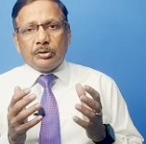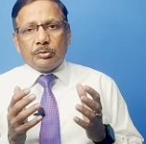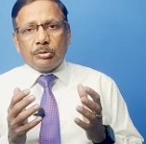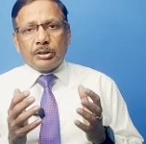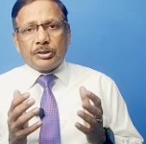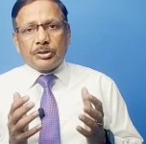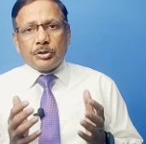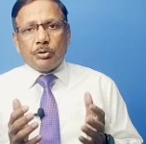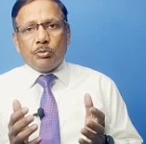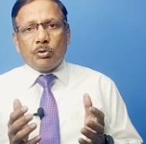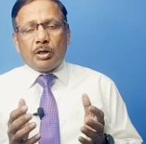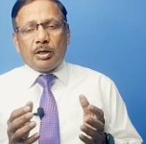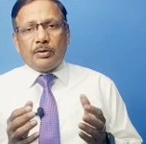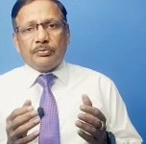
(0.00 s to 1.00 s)
To the tune
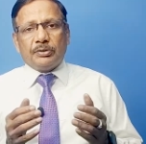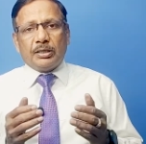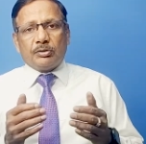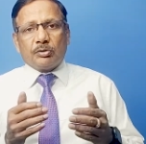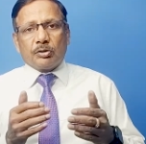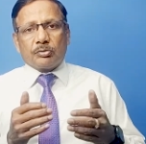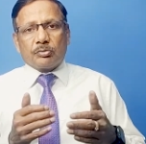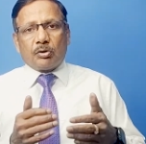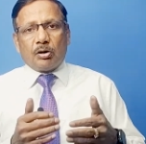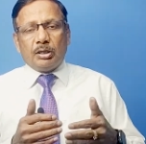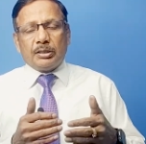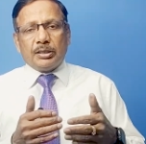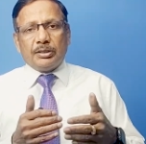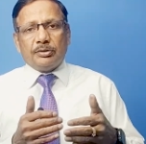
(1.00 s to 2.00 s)
of that, so
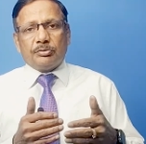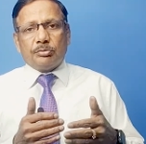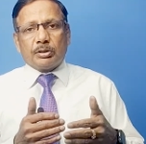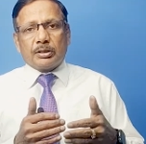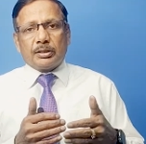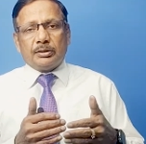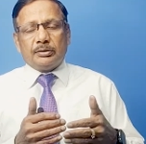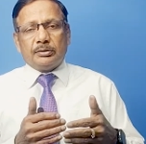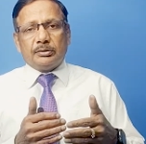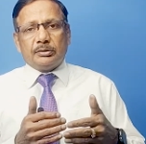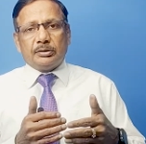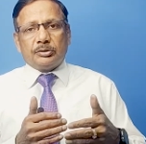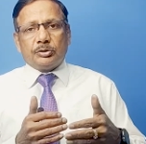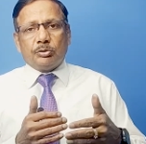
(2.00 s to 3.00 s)
salt is to
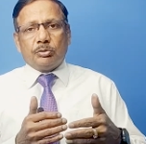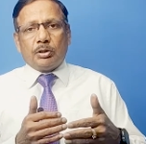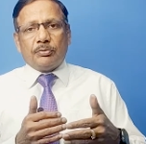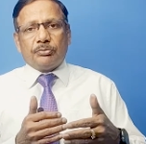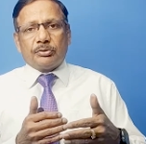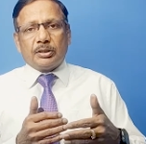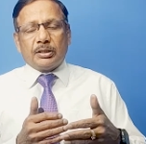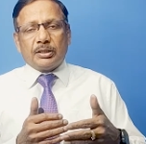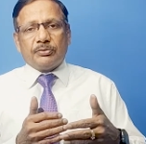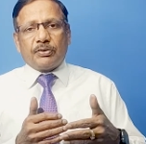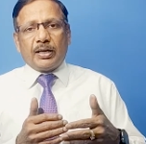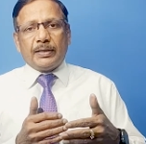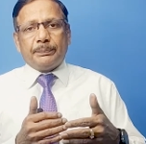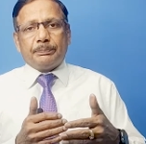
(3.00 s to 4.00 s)
the tune of
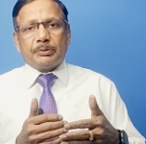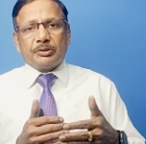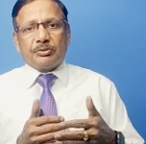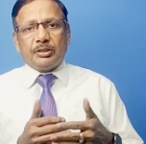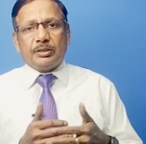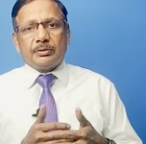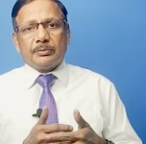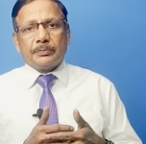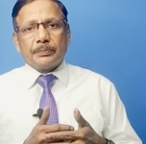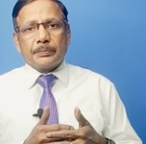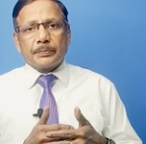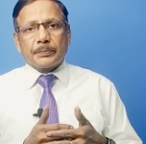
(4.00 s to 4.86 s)
35%.